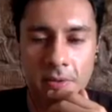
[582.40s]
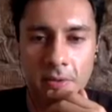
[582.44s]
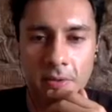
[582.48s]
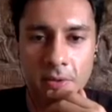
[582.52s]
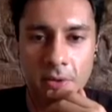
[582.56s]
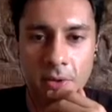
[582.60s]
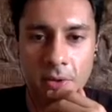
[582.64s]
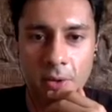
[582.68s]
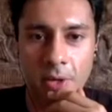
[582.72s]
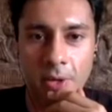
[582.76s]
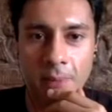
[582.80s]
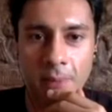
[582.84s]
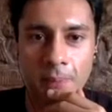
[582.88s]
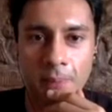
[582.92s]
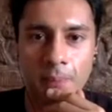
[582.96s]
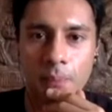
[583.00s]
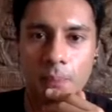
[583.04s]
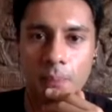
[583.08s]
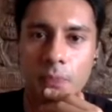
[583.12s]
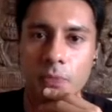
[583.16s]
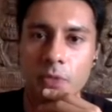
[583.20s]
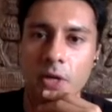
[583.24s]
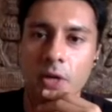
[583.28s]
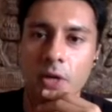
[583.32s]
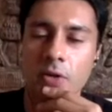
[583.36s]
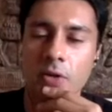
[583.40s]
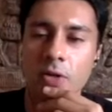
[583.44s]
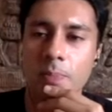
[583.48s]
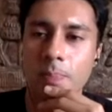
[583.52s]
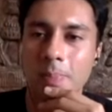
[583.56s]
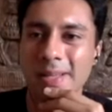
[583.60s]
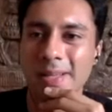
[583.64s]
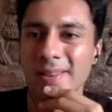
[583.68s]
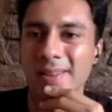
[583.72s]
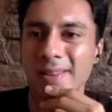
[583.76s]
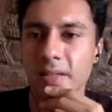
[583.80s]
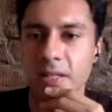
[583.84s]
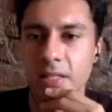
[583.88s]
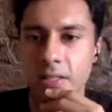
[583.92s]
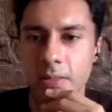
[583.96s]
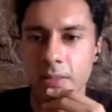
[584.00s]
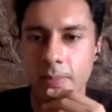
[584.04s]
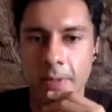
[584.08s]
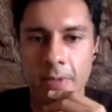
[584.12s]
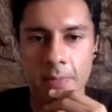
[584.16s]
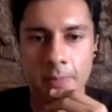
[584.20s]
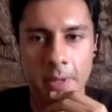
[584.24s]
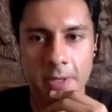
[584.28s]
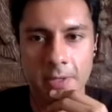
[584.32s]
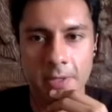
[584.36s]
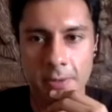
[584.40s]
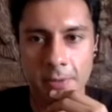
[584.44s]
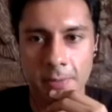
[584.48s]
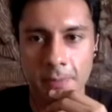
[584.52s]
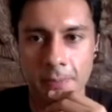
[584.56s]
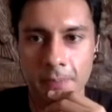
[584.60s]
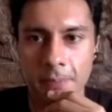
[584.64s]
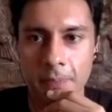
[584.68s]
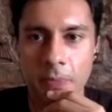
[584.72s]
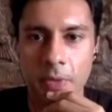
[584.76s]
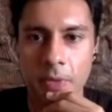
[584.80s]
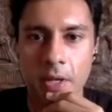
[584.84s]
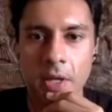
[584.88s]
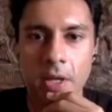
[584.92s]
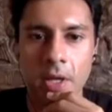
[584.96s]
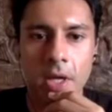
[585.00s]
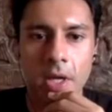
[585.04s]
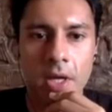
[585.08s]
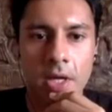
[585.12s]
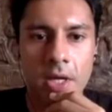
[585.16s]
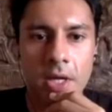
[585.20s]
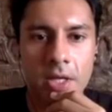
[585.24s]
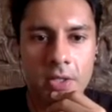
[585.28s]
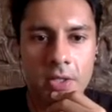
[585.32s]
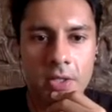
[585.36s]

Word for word: Okay, so how do you build the discipline muscle? So